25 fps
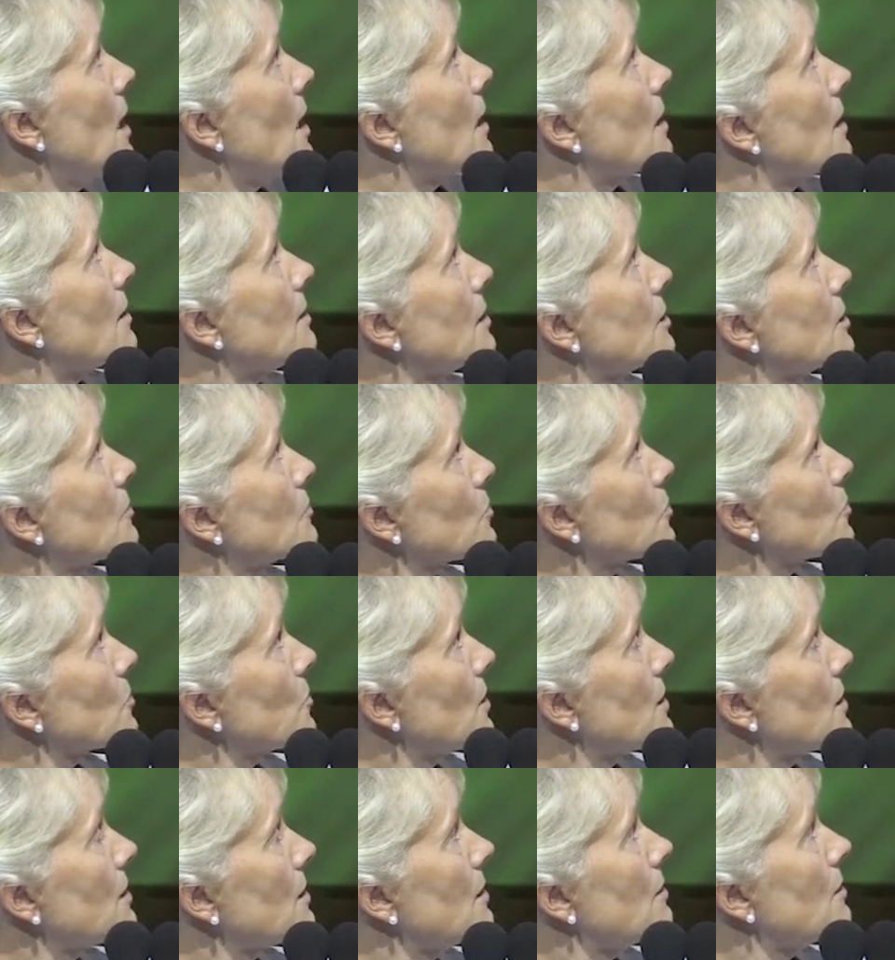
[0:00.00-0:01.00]
And this was
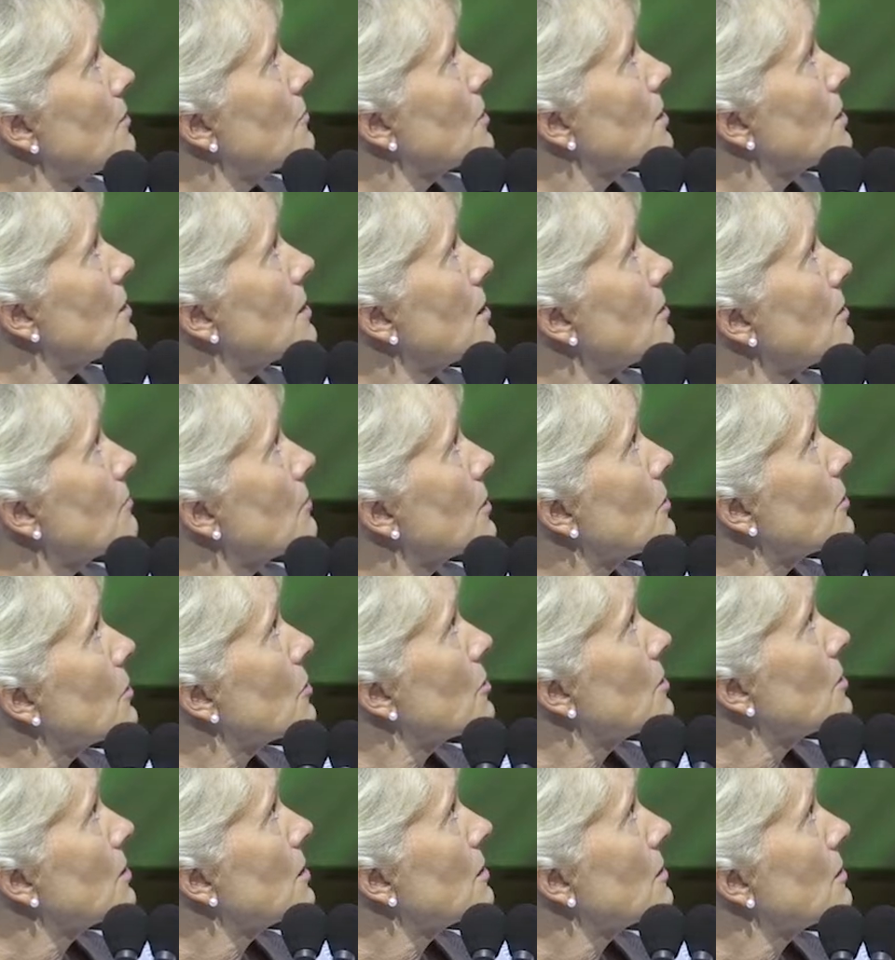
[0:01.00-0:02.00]
quite interesting
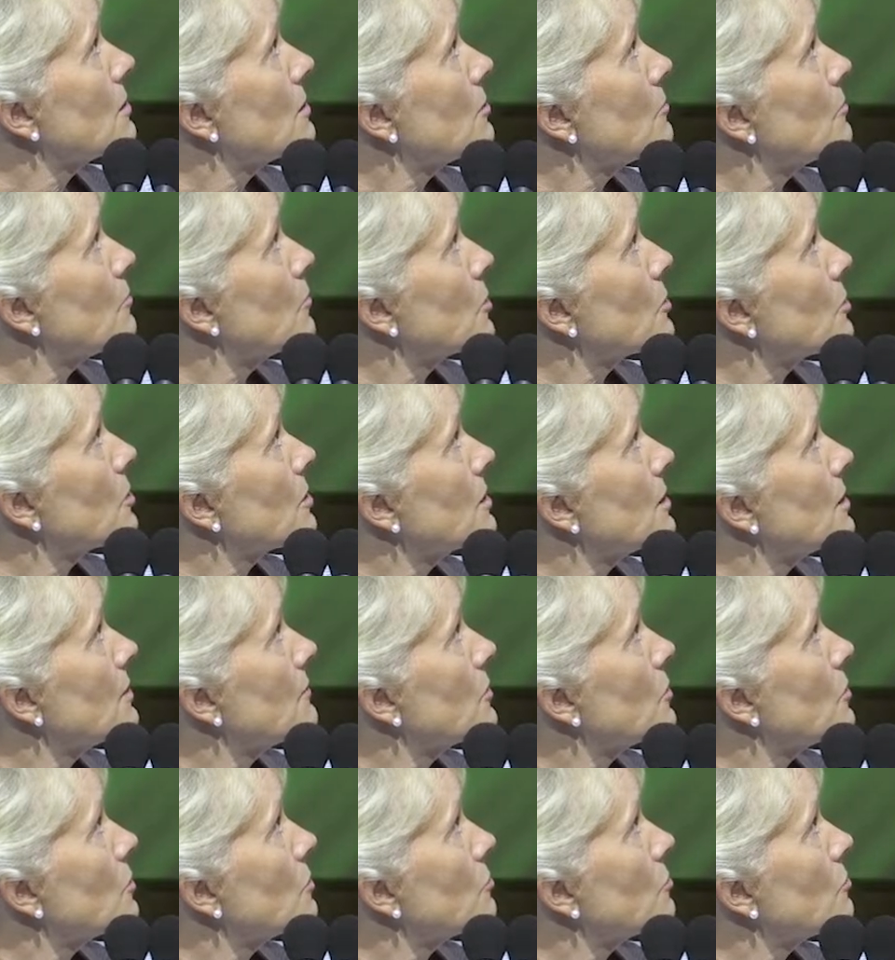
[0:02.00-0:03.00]
because this is the positive
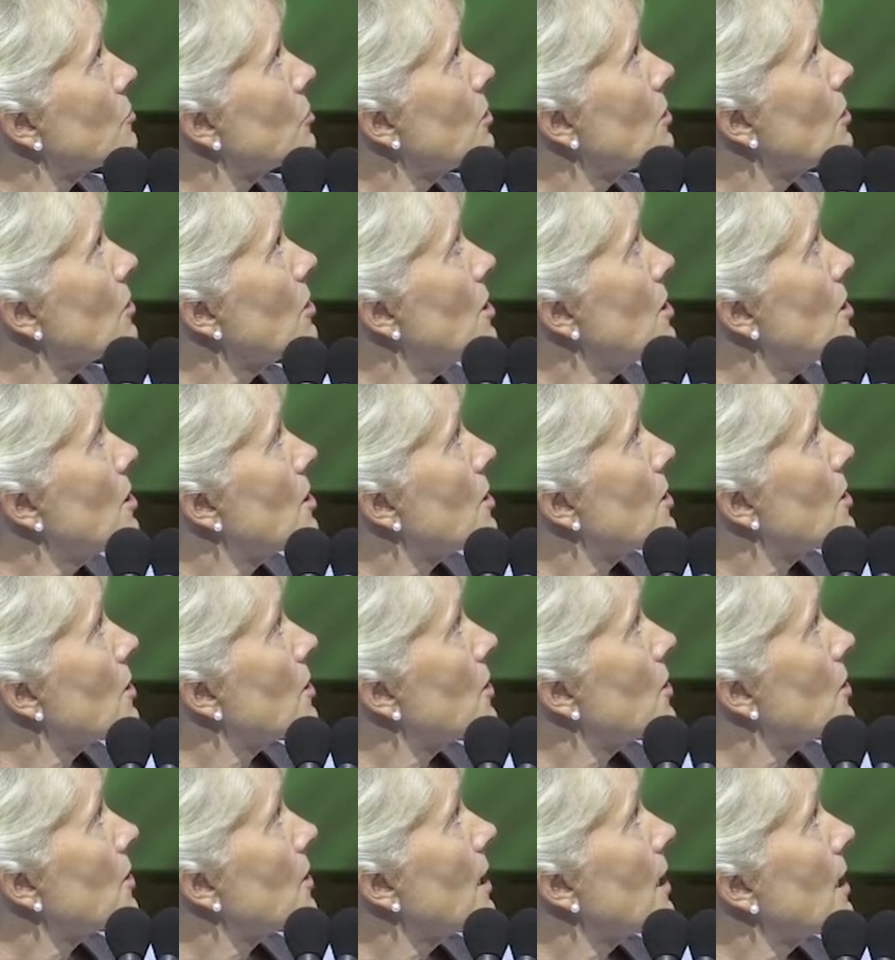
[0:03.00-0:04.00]
control,
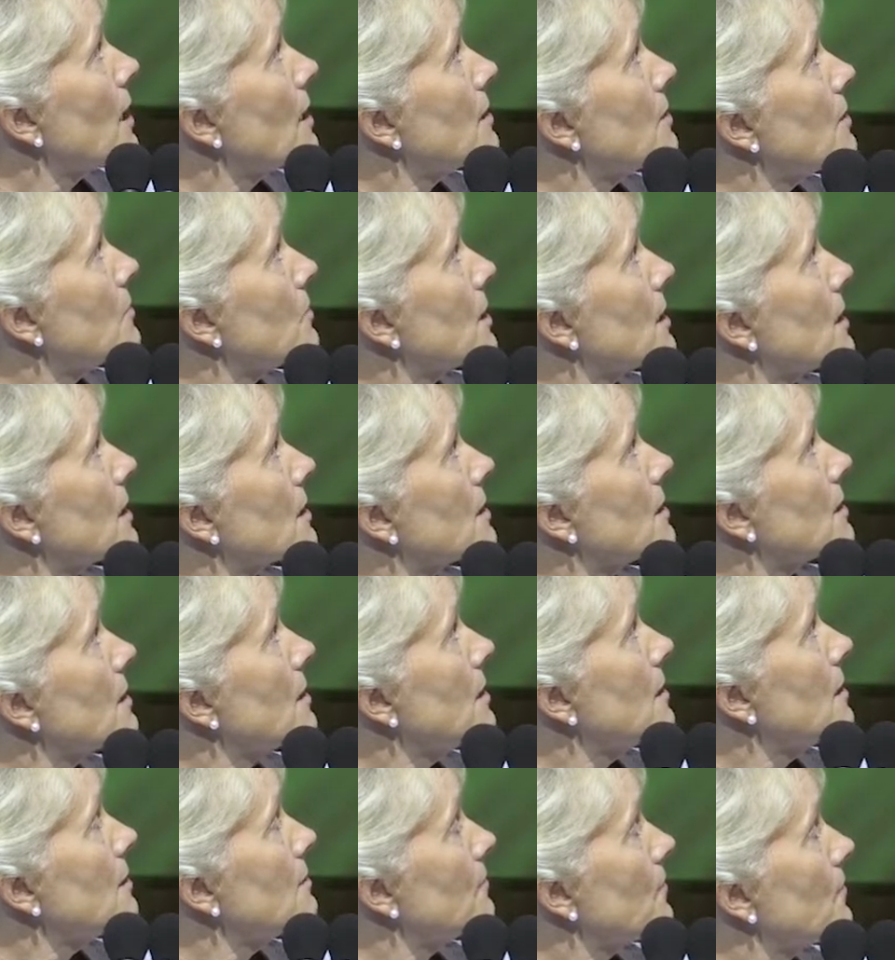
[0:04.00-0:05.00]
and we can
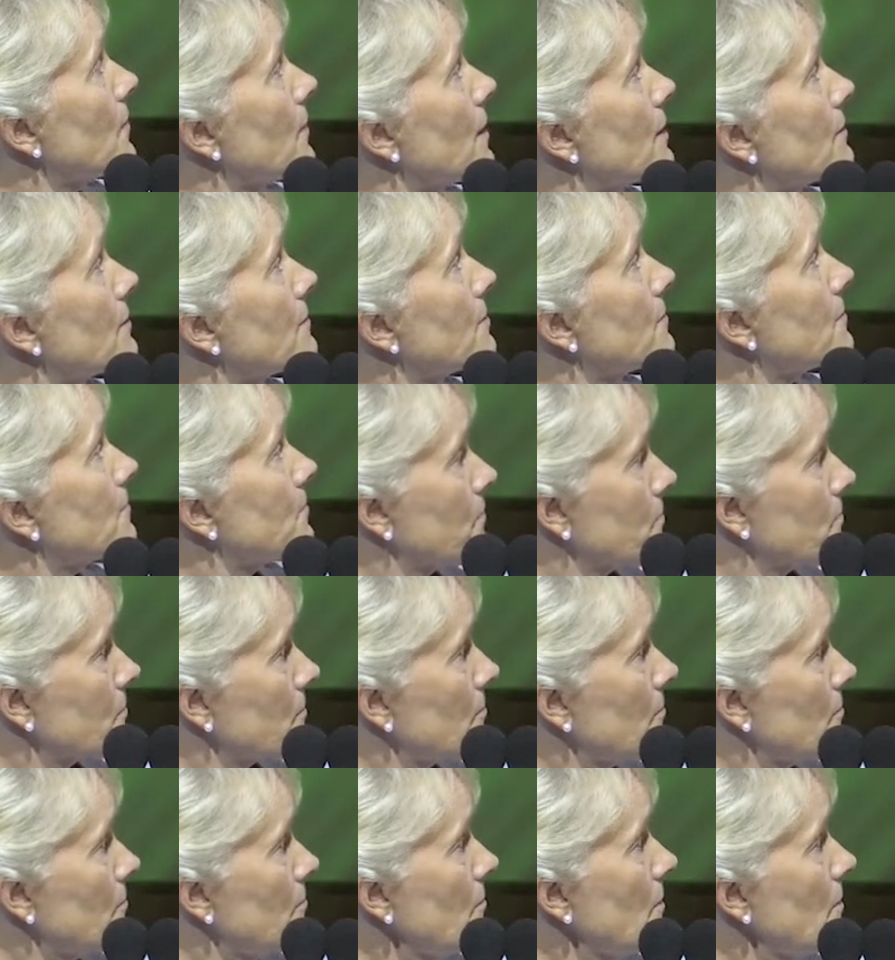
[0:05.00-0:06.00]
see that
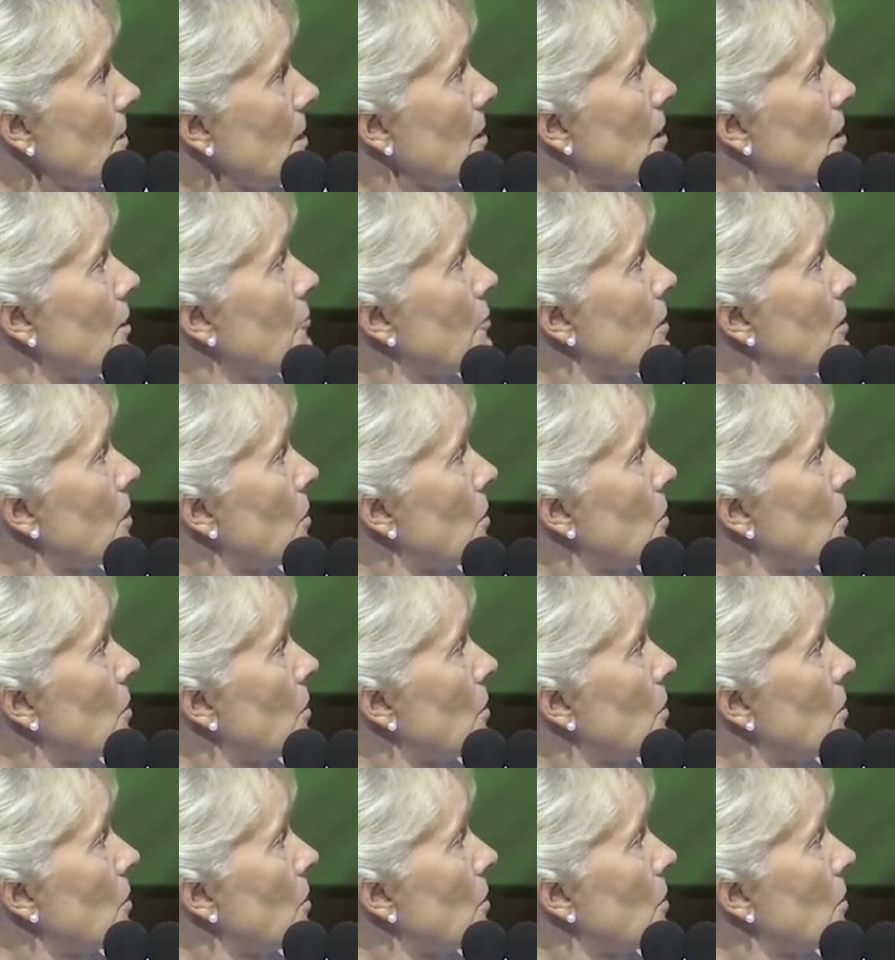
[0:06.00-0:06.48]
if you